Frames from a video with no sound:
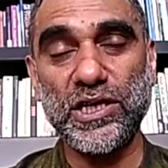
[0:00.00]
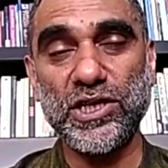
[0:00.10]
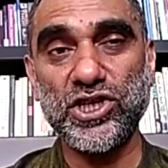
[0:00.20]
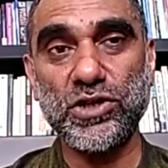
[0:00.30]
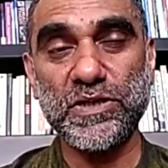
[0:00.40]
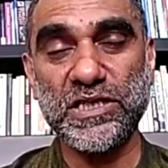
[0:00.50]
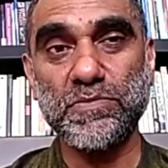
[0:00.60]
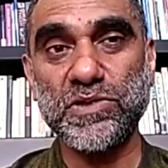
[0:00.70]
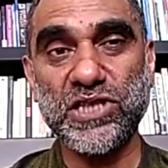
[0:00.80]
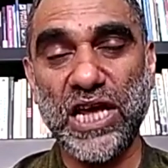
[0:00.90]
Our leadership
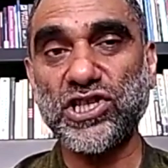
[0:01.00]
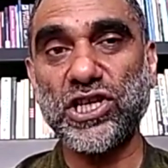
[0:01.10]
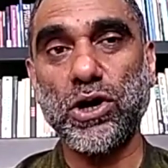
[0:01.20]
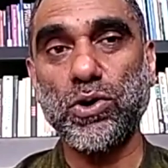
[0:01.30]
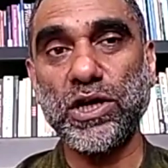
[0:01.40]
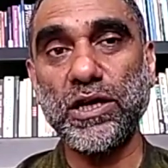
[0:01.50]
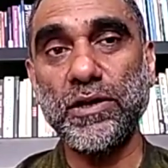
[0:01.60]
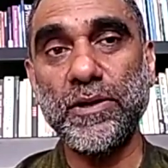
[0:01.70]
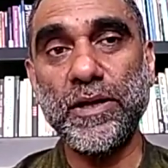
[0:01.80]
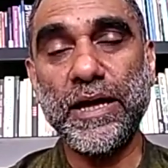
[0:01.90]
is substantially
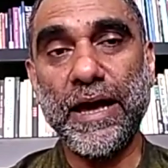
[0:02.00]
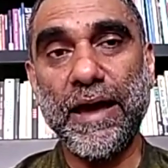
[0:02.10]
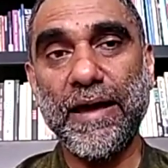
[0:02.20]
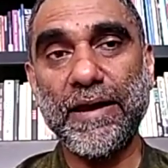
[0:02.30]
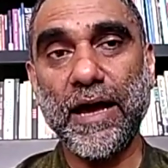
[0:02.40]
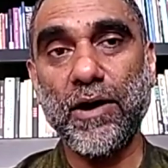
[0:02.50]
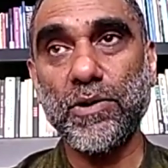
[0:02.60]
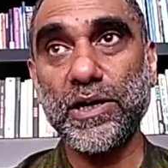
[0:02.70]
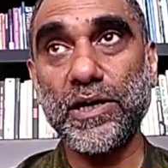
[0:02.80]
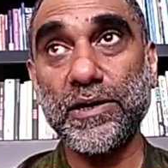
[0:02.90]
older
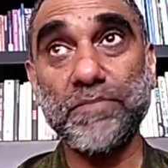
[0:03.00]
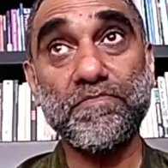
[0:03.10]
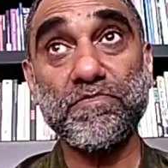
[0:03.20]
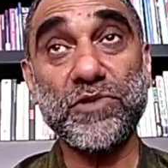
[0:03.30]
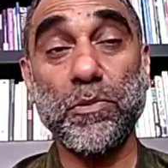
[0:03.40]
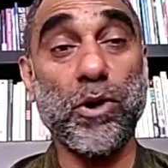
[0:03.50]
and our